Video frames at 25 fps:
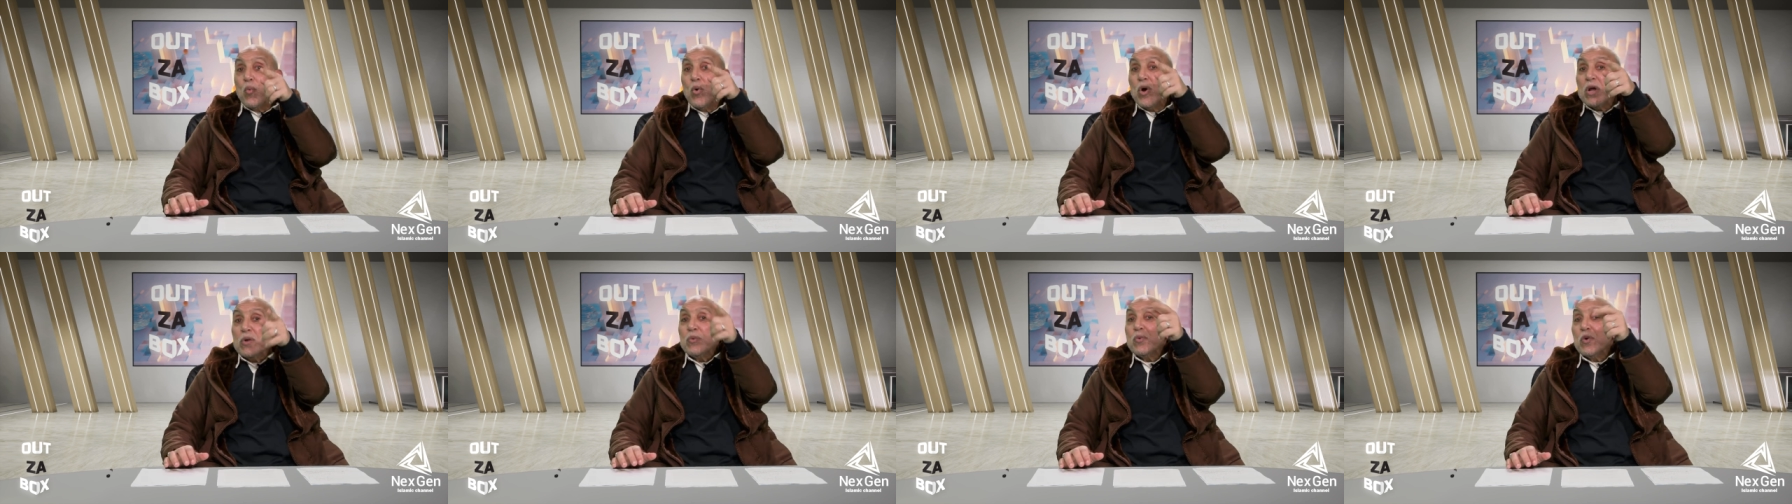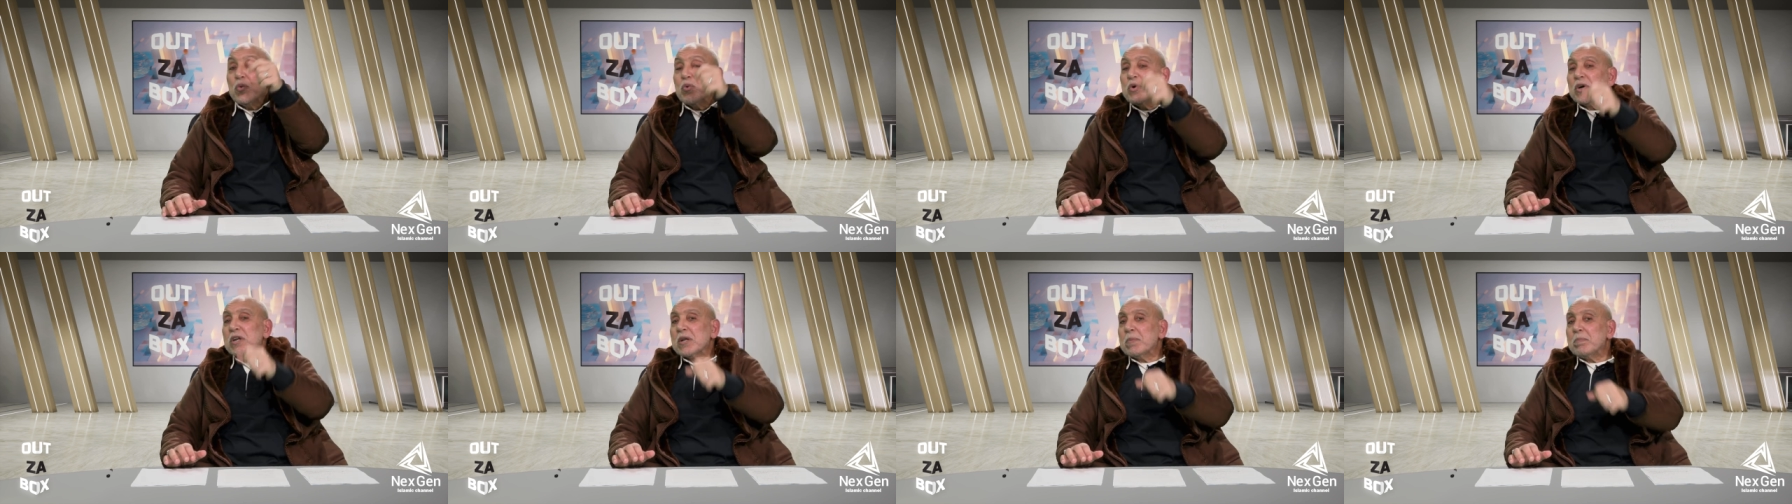
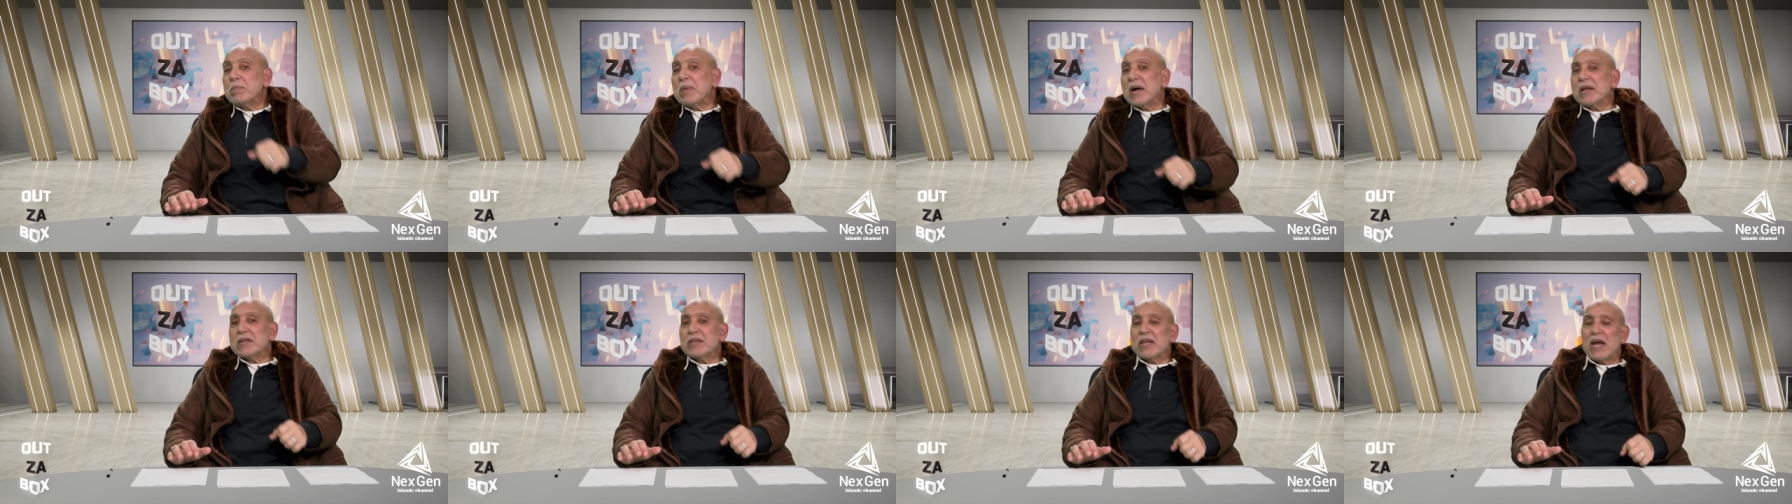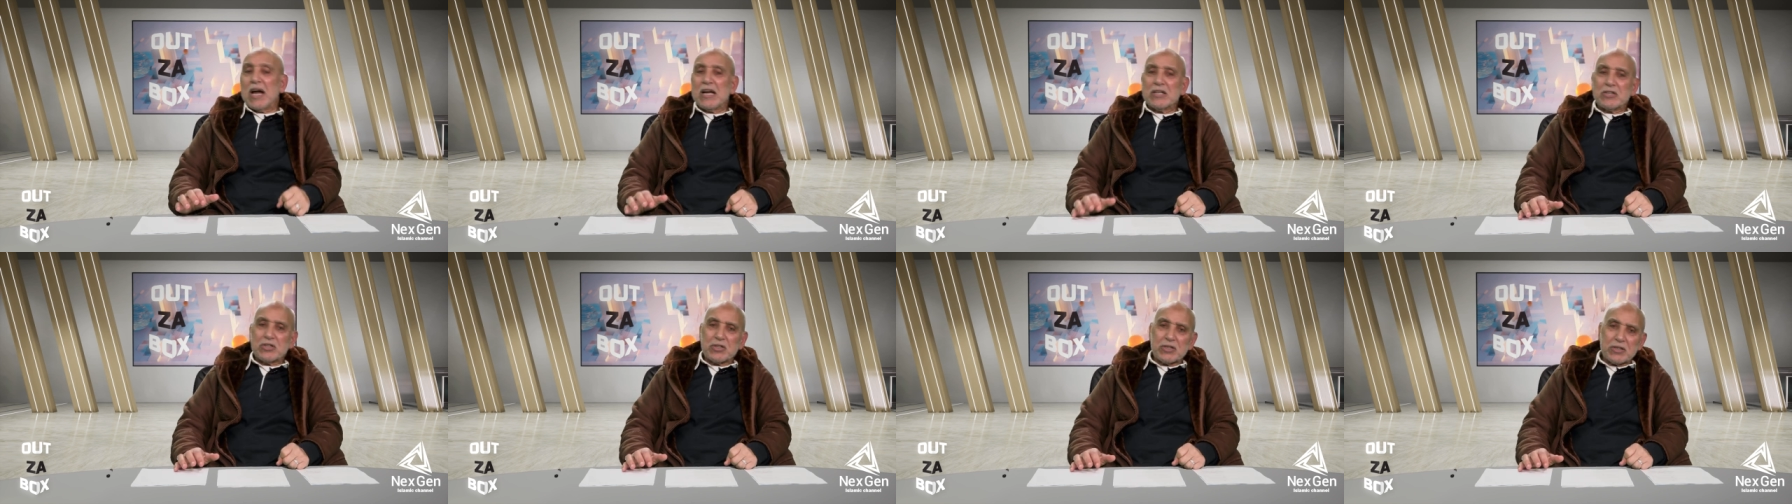When we were in
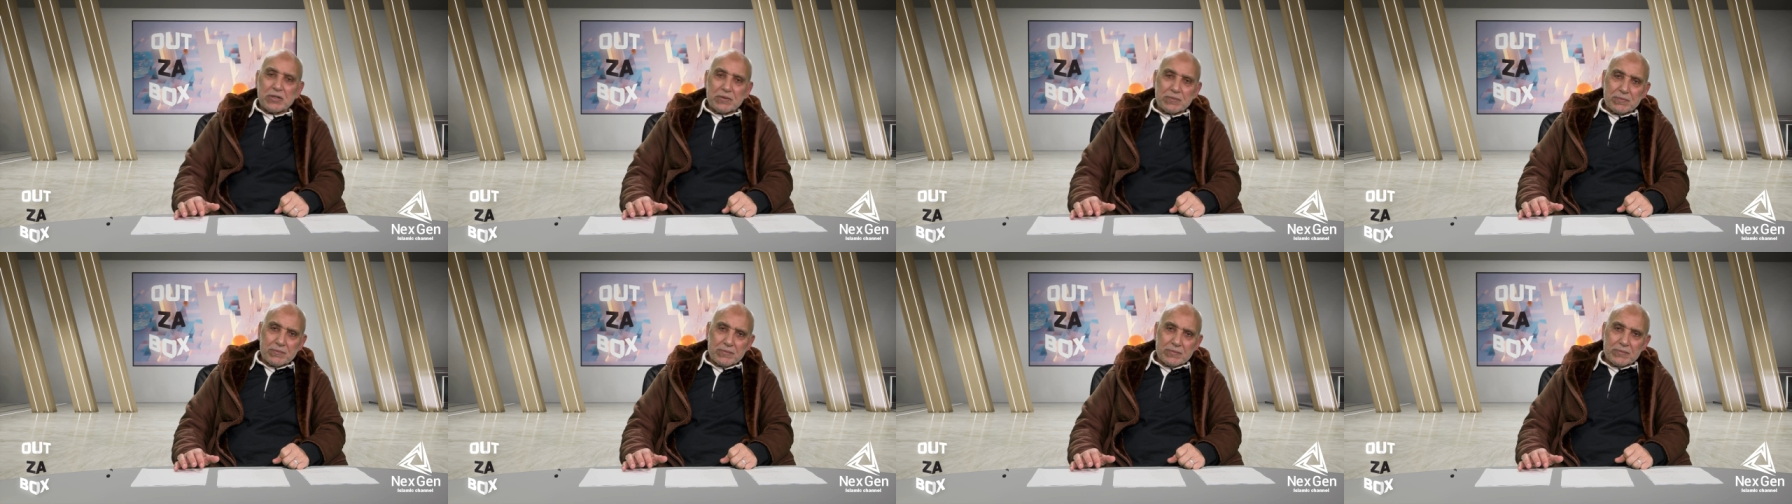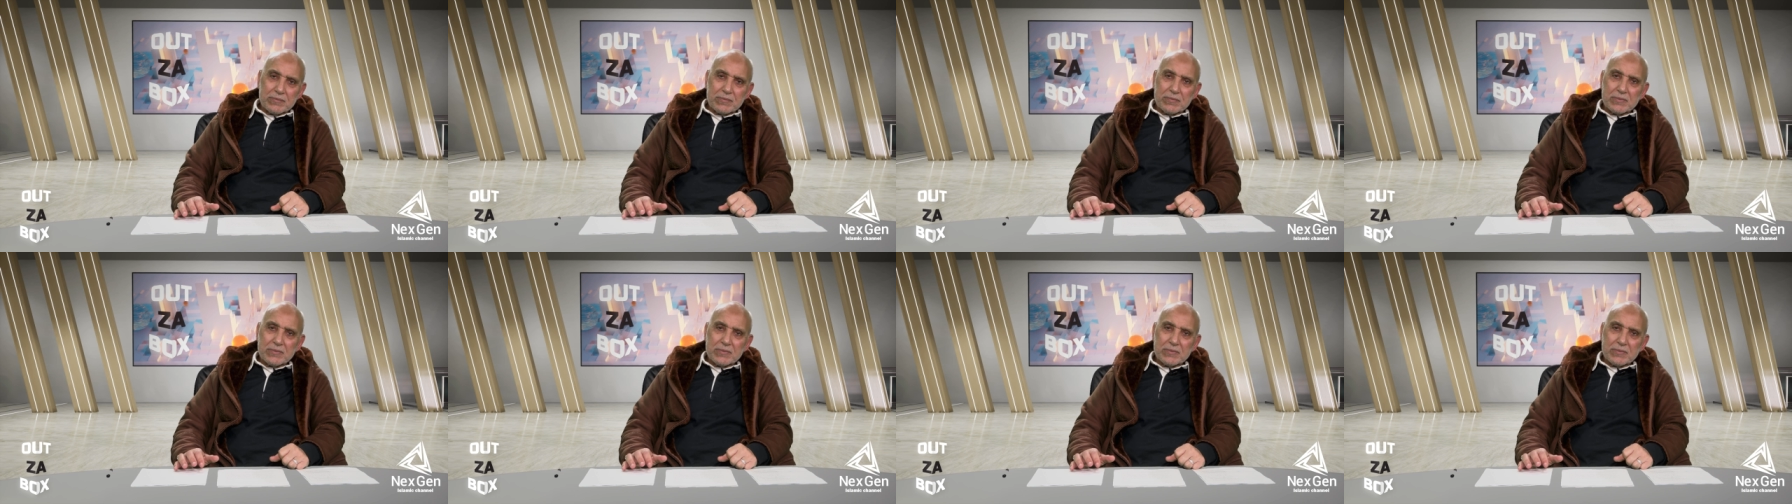Banda Aceh